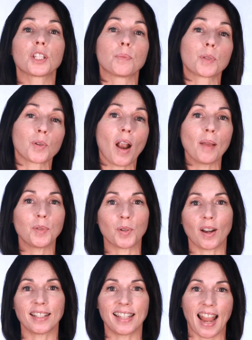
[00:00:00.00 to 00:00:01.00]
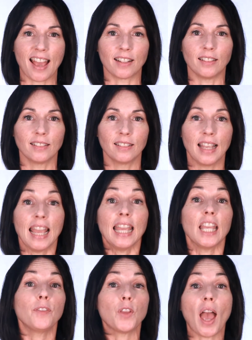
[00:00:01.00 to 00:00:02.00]
subscribe to our channel.
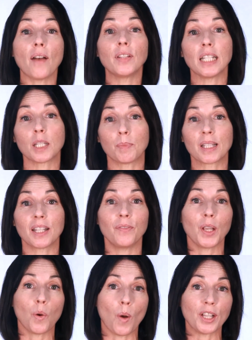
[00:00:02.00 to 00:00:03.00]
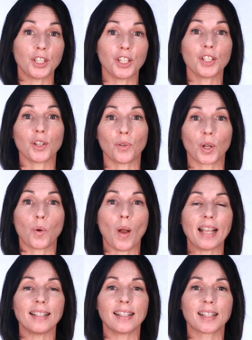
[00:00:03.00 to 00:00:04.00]
If you have any specific questions or
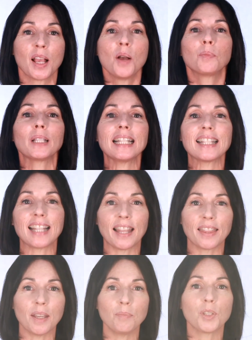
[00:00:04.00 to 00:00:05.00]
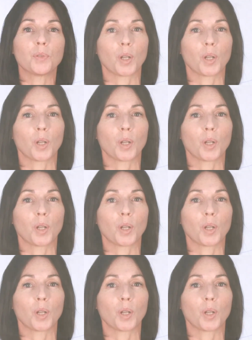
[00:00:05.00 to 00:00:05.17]
requests, please send them to